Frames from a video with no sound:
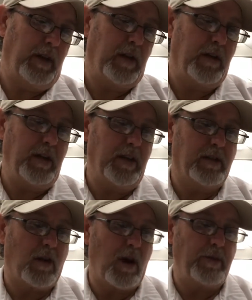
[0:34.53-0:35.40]
ingredients,
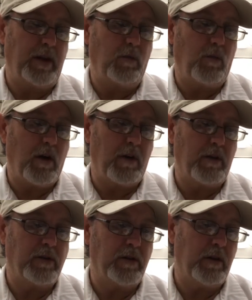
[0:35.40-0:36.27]
carbonated
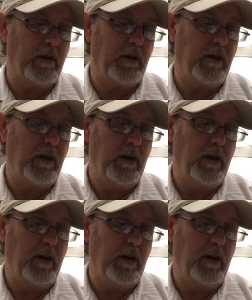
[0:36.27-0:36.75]
water, sugar,